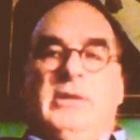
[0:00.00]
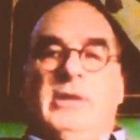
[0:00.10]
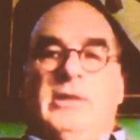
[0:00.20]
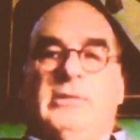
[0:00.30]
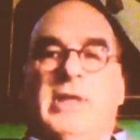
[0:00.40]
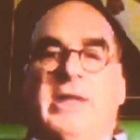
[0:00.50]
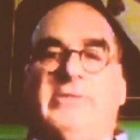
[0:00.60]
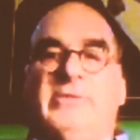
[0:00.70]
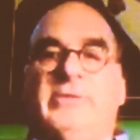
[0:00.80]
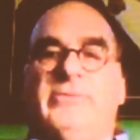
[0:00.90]

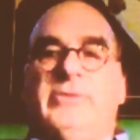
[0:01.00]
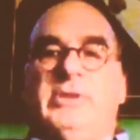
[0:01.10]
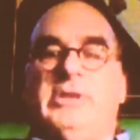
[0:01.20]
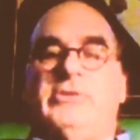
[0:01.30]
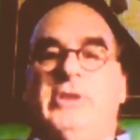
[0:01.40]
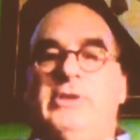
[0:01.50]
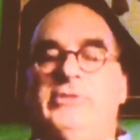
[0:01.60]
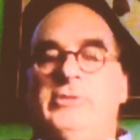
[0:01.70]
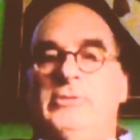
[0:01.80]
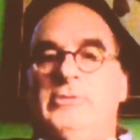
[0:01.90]
lots of addiction
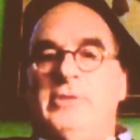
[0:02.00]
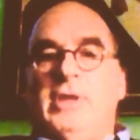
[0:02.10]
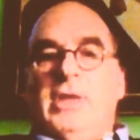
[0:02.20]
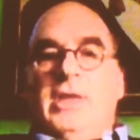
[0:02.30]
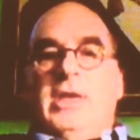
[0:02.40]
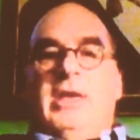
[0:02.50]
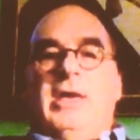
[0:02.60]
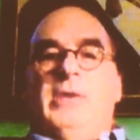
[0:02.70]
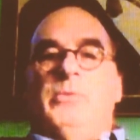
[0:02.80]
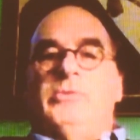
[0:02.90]
issues
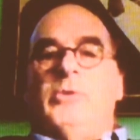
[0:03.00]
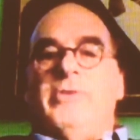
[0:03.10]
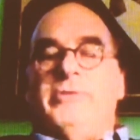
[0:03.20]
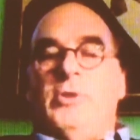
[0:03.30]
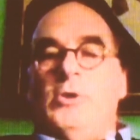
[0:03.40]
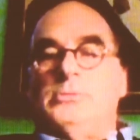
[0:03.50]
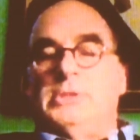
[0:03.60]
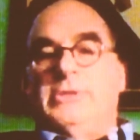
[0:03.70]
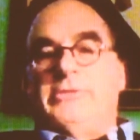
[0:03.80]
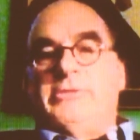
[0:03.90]
and was often
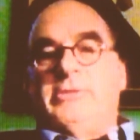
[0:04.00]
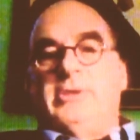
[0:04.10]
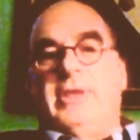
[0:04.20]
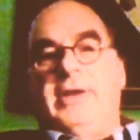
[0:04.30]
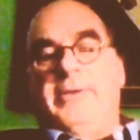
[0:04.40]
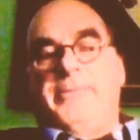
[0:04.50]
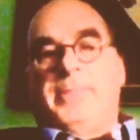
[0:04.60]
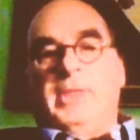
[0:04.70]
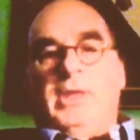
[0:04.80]
homeless. Now,